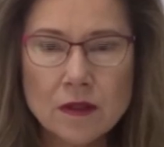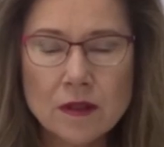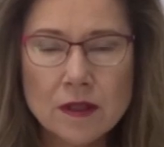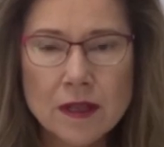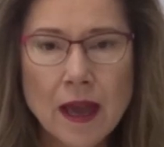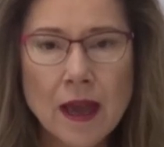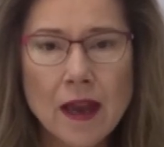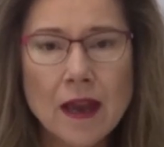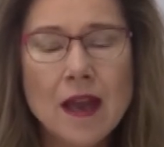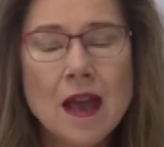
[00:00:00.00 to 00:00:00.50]

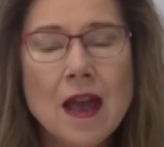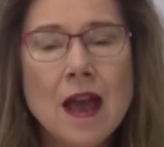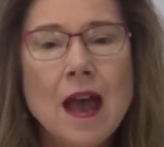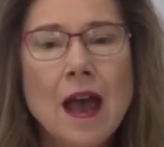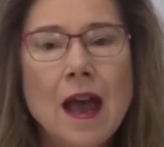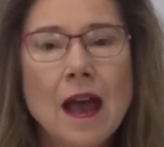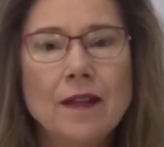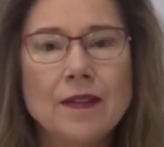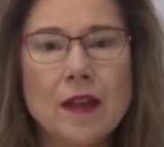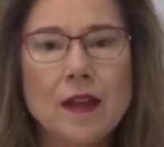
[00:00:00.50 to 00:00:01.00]
Okay,
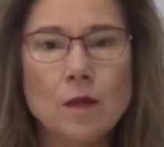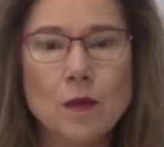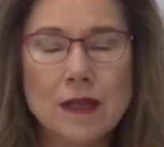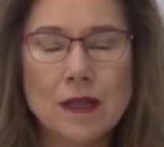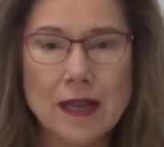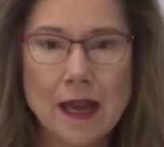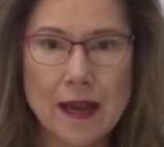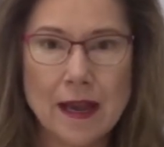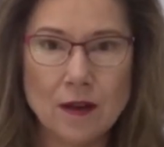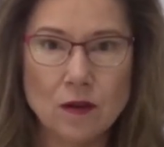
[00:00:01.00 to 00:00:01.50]
and then
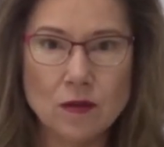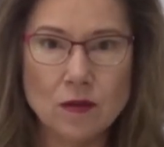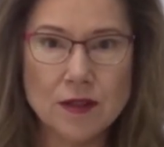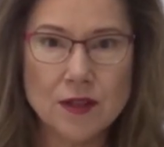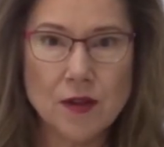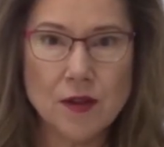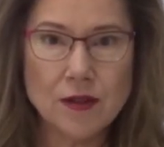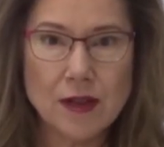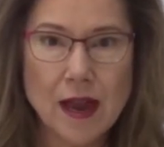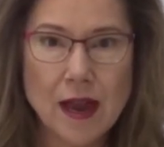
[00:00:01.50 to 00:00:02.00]
we can
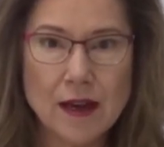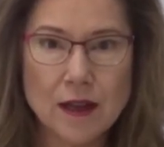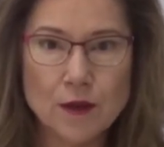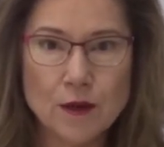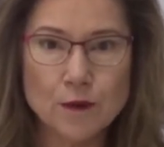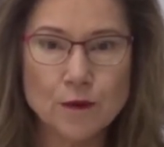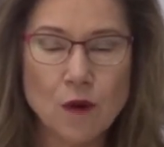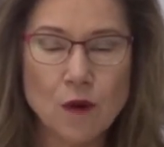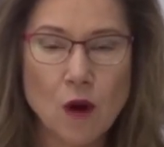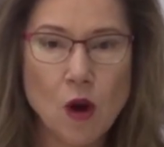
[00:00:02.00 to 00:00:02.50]
also get
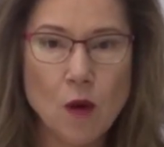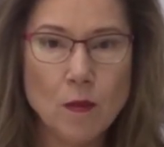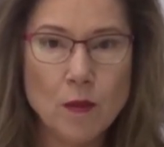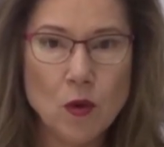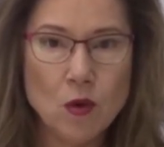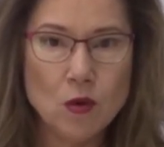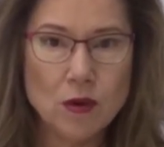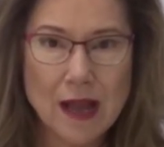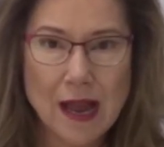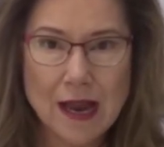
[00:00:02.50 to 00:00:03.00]
it
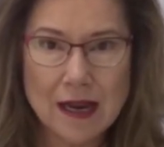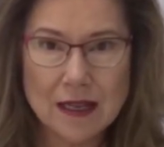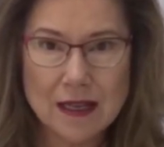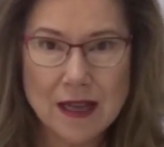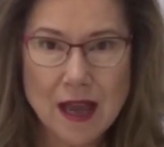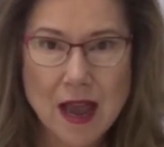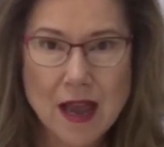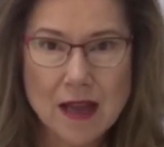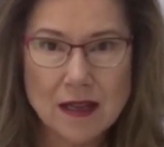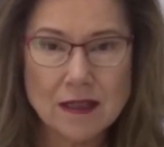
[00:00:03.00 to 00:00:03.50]
from
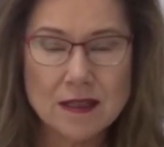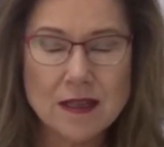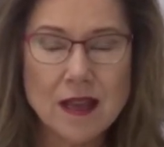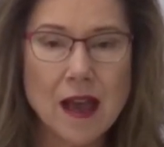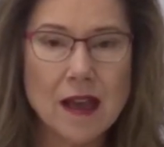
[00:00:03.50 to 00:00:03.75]
organic eggs